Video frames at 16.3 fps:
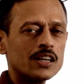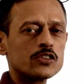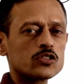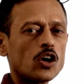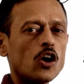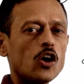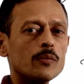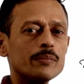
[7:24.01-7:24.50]

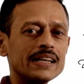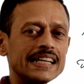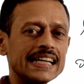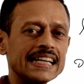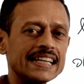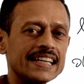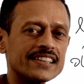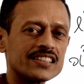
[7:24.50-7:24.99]
So how
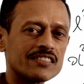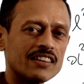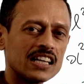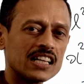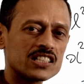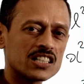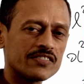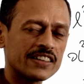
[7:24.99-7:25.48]
many integer
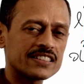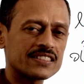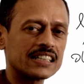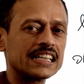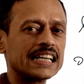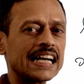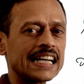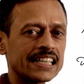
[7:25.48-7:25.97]
values of x
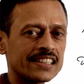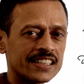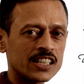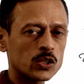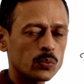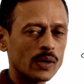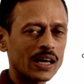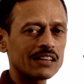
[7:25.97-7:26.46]
greater
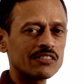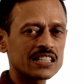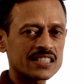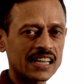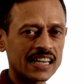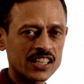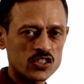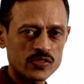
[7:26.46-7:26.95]
than 12 will
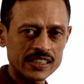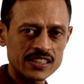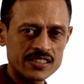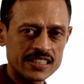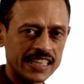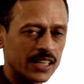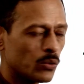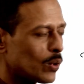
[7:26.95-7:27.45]
satisfy
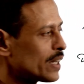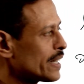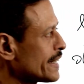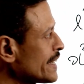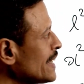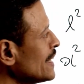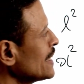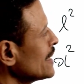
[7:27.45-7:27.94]
this
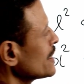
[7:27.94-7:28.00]
inequality?